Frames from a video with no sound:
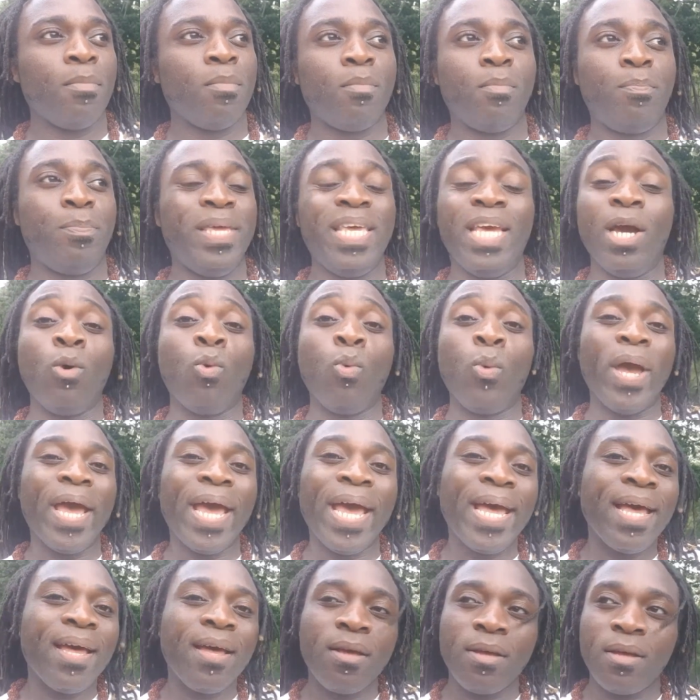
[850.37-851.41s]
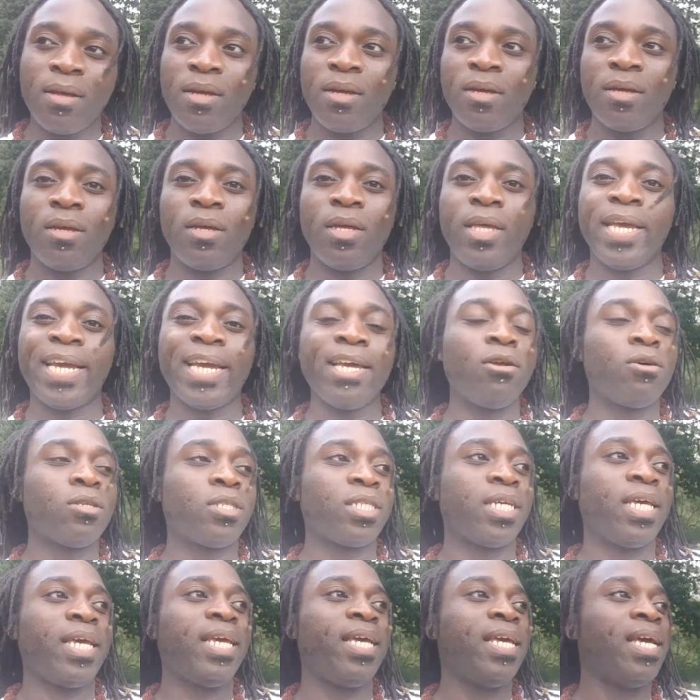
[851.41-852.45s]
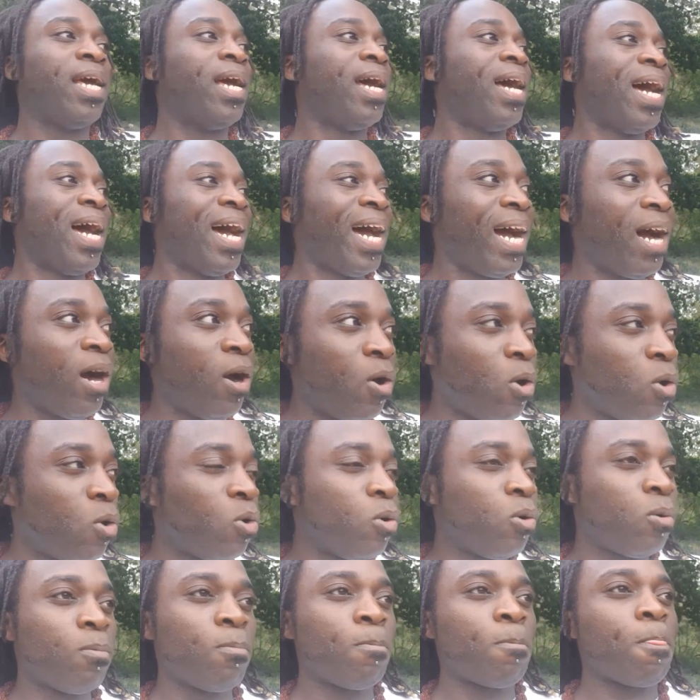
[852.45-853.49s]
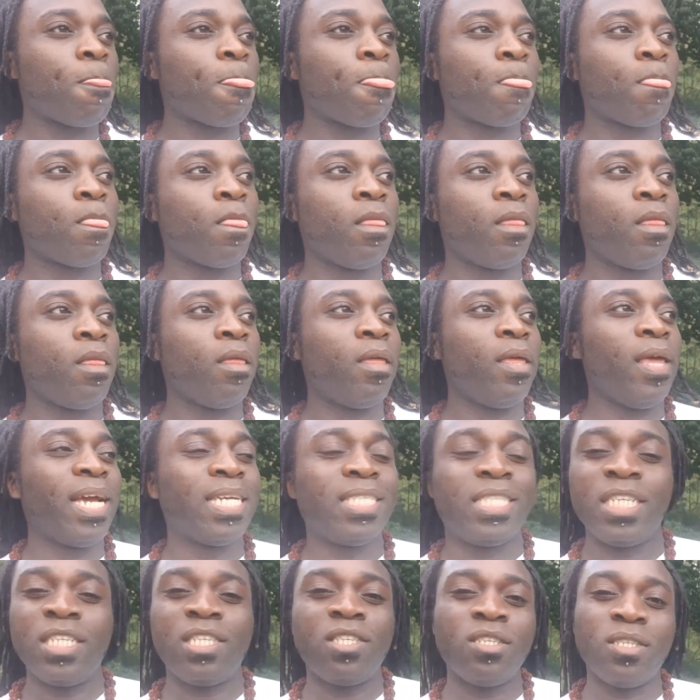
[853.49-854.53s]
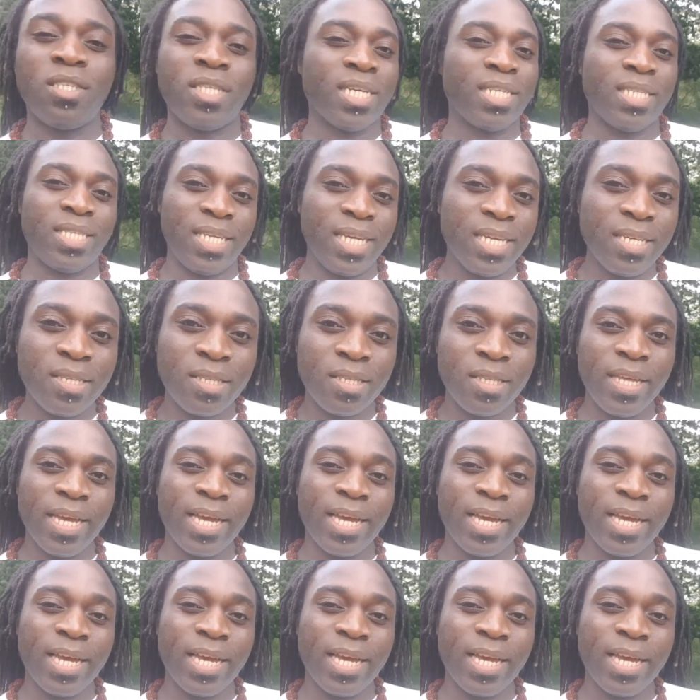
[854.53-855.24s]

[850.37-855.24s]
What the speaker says: be aware. It cannot say how existence exists.